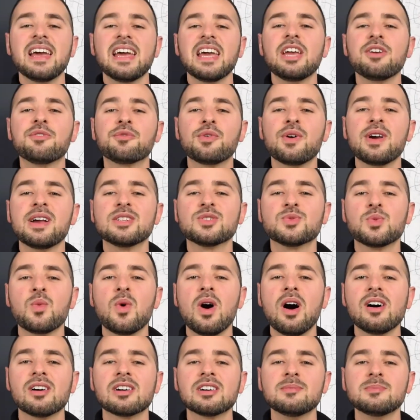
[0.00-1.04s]
Hey friends,
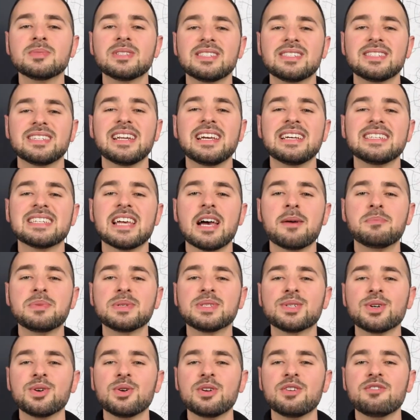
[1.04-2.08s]
welcome to today's
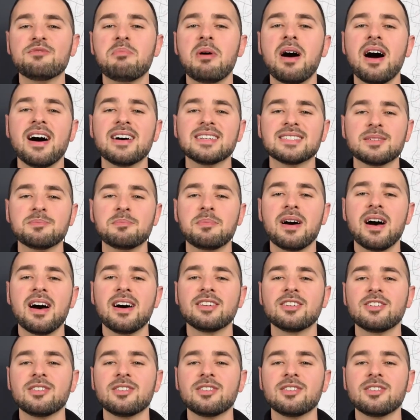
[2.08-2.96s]
episode of Pause and Ponder.